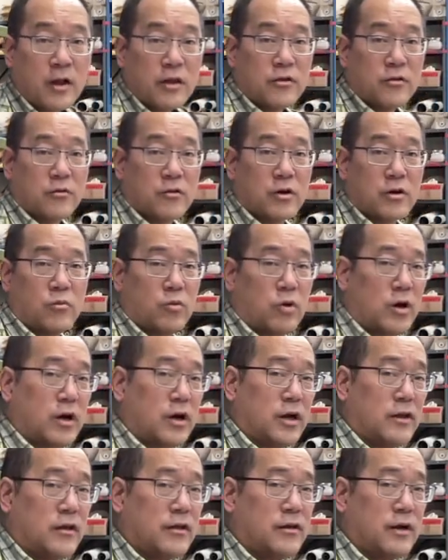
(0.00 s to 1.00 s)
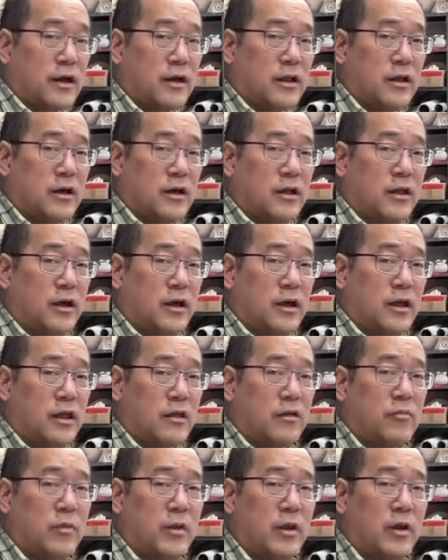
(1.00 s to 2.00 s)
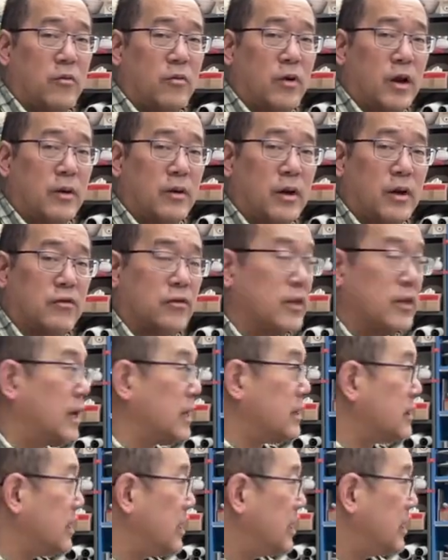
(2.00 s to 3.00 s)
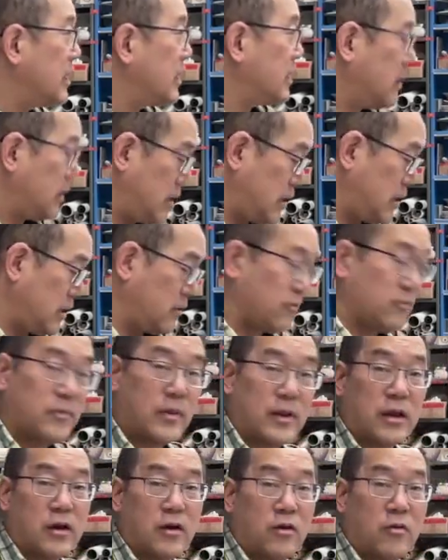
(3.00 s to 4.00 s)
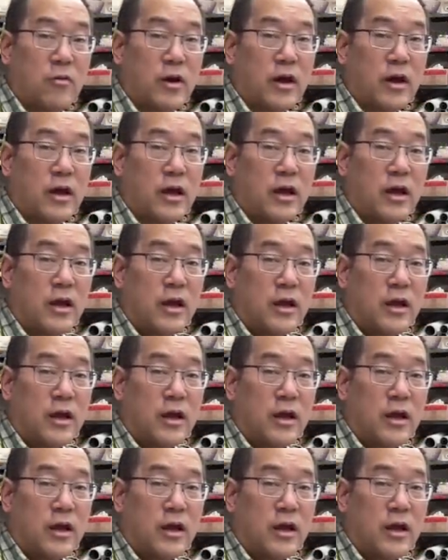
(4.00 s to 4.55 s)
So we're gonna work on the side of the clay that's spinning away, right? So that side of the clay is spinning away.